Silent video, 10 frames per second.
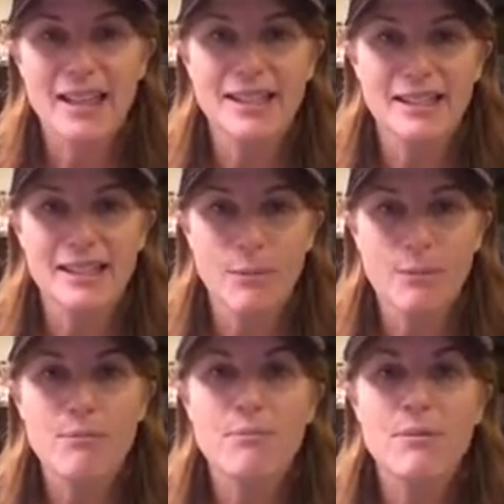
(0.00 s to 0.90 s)

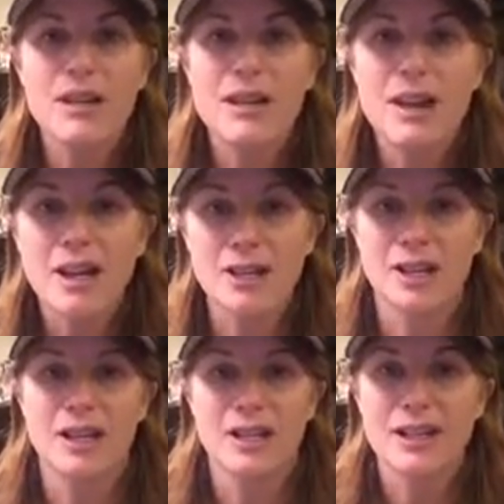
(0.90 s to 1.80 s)
some
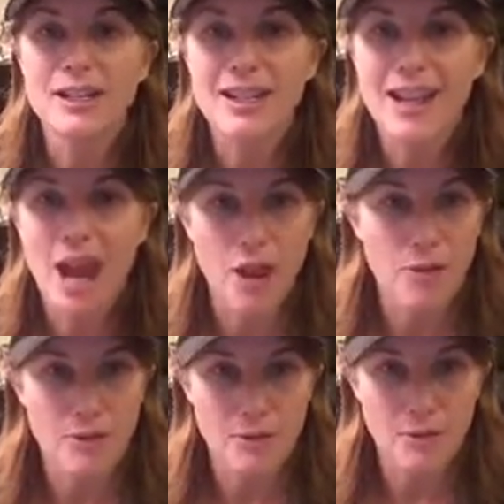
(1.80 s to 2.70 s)
nudging to get
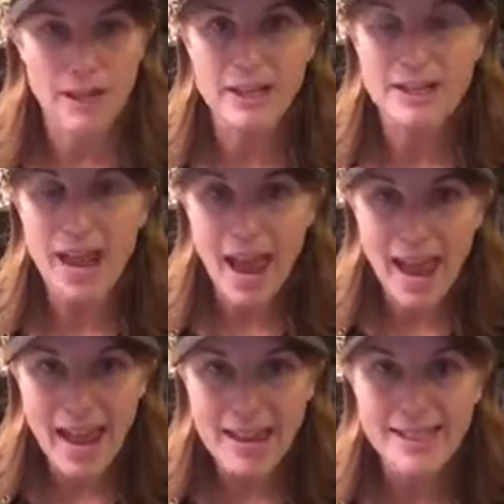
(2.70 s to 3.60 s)
through. It
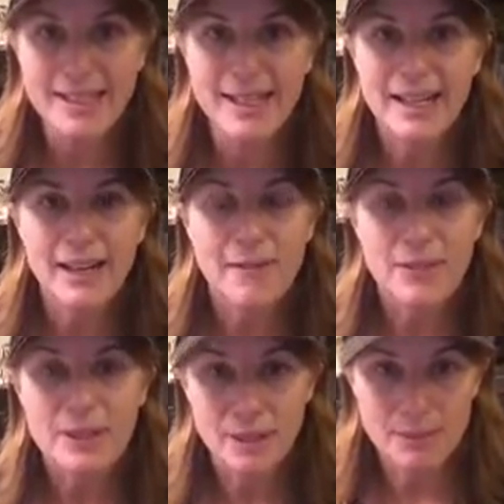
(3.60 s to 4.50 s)
takes
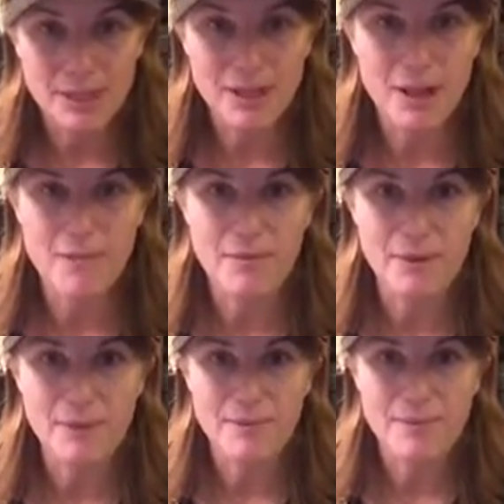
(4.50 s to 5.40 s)
some
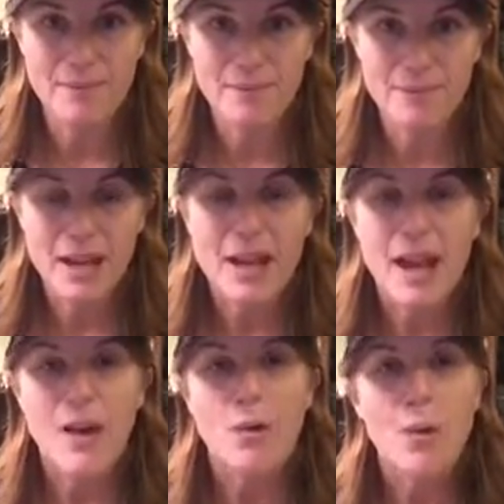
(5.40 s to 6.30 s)
discomfort.
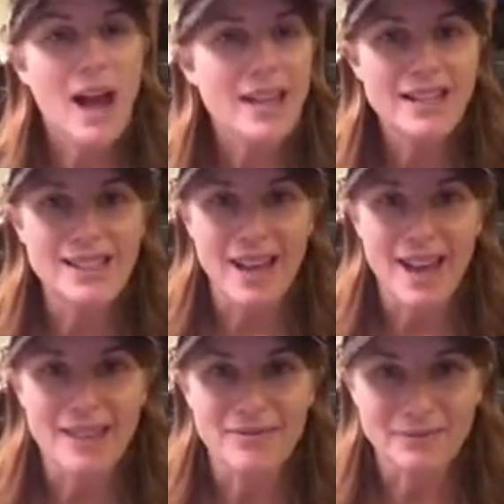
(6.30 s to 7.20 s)
Why is
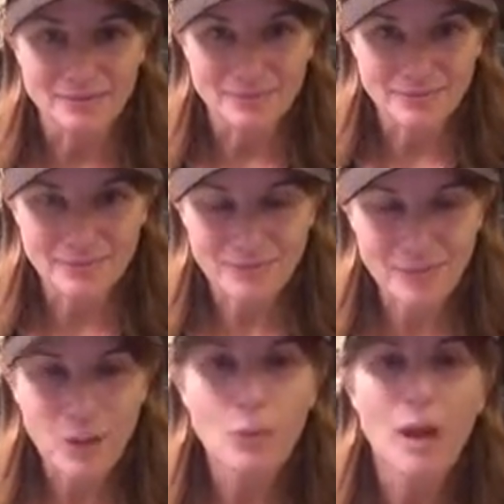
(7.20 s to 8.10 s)
that?
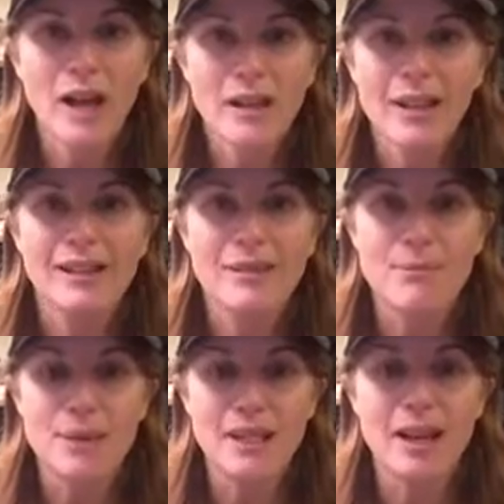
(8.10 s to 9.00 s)
Well,
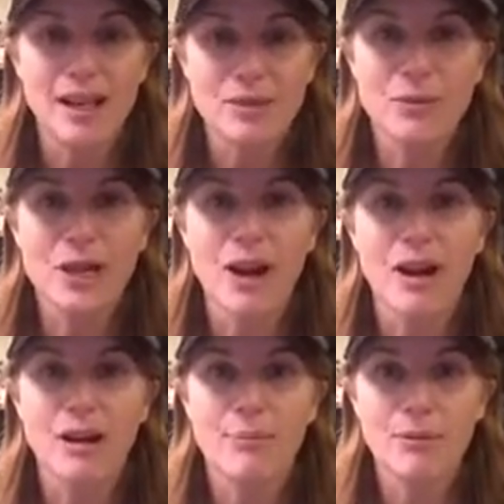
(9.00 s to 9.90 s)
because we
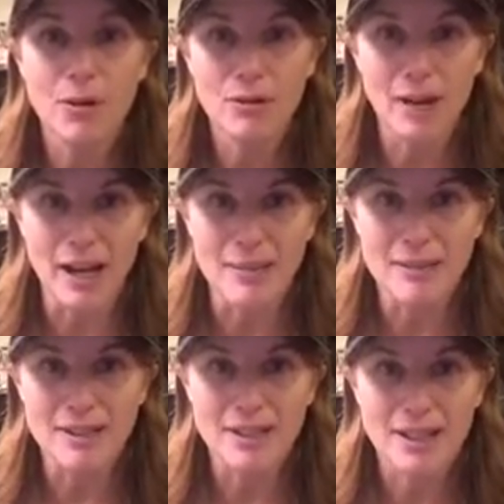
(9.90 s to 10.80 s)
are programmed